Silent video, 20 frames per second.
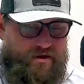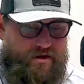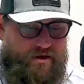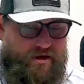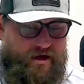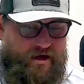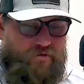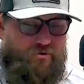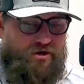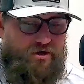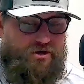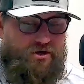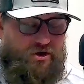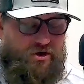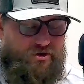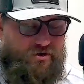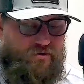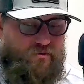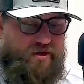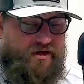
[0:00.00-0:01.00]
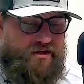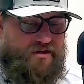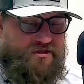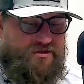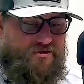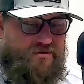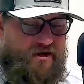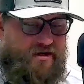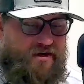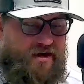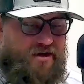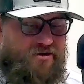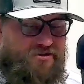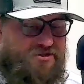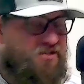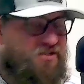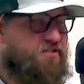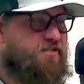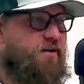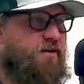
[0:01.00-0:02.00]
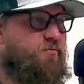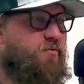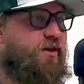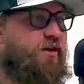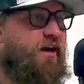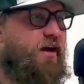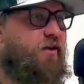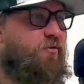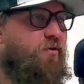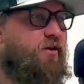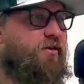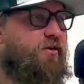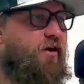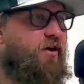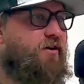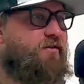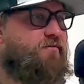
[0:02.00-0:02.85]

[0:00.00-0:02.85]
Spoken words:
I wouldn't call it a weakness right now. It's just something we got to work on.